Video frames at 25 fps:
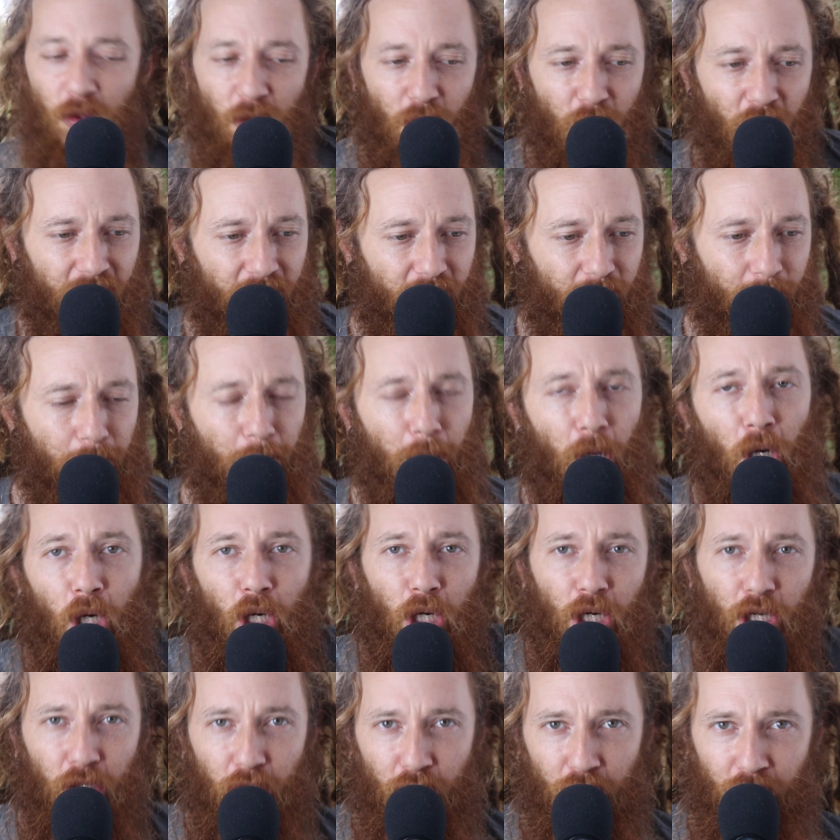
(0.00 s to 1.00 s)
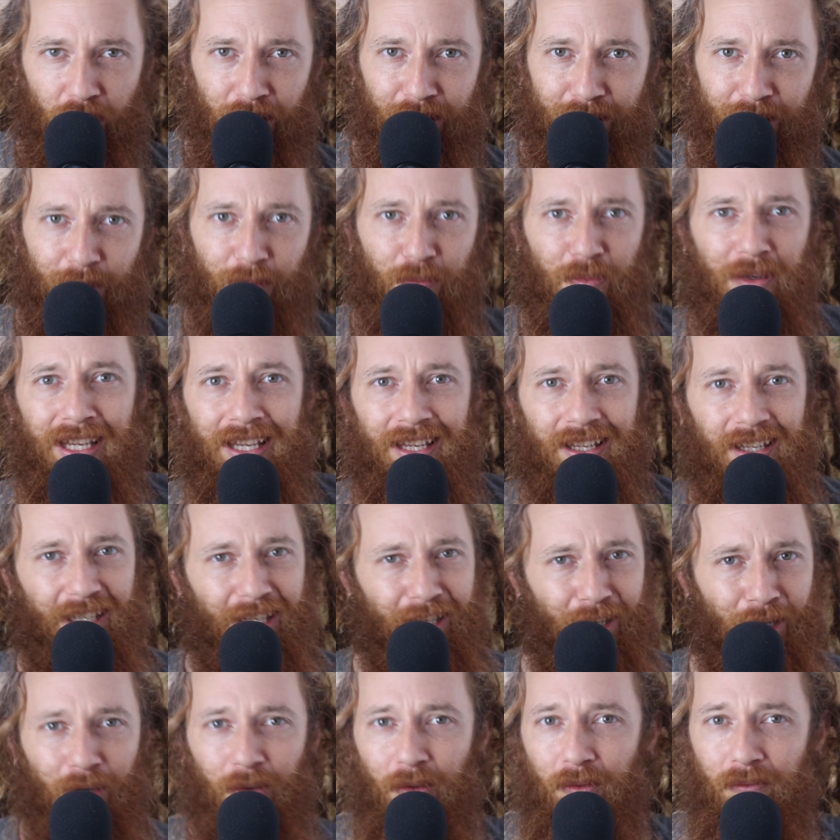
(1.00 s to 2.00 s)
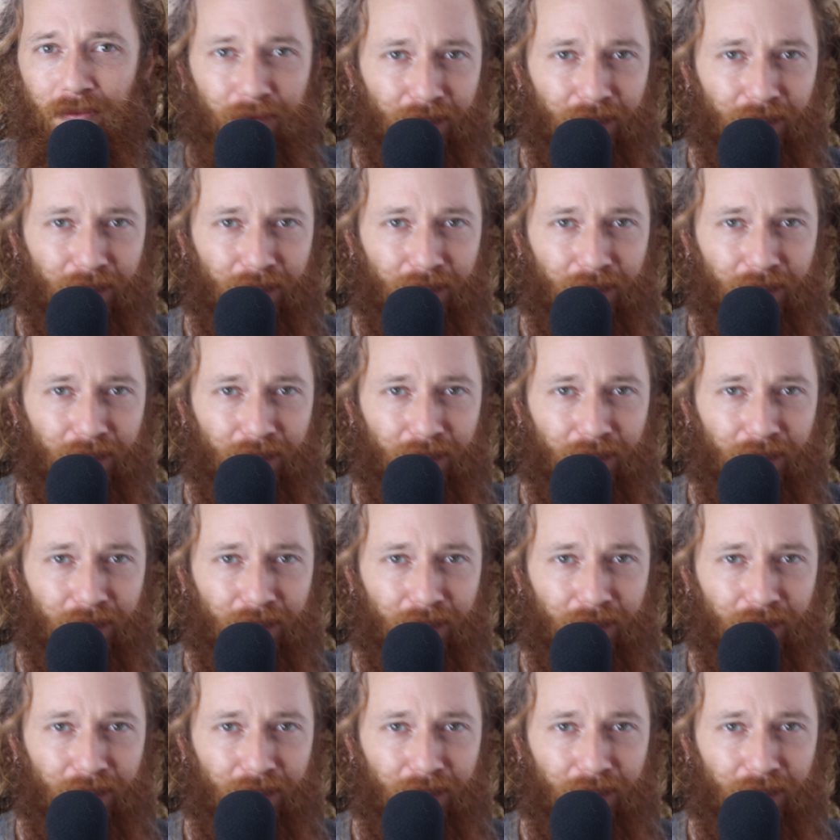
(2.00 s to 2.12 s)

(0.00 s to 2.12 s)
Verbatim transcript: This push to be, you know,